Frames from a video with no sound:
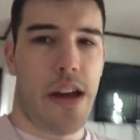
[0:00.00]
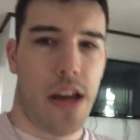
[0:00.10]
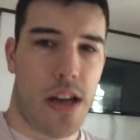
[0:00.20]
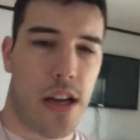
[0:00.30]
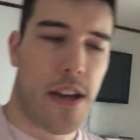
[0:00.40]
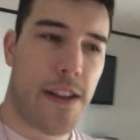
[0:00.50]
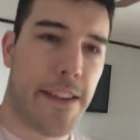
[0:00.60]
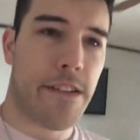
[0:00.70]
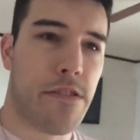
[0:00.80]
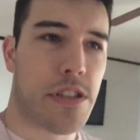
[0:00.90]
uh,
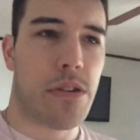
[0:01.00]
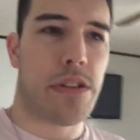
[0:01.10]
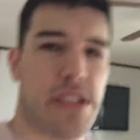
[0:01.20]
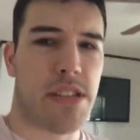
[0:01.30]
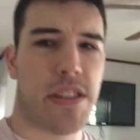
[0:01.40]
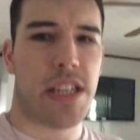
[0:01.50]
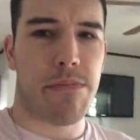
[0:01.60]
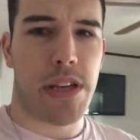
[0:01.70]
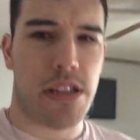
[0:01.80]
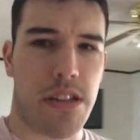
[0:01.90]
there was already something
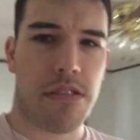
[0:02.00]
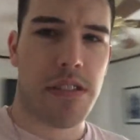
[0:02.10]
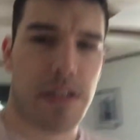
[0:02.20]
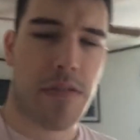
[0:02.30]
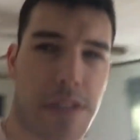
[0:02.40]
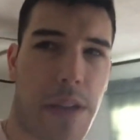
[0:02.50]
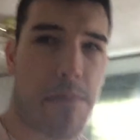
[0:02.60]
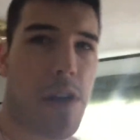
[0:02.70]
made, so it's like I'm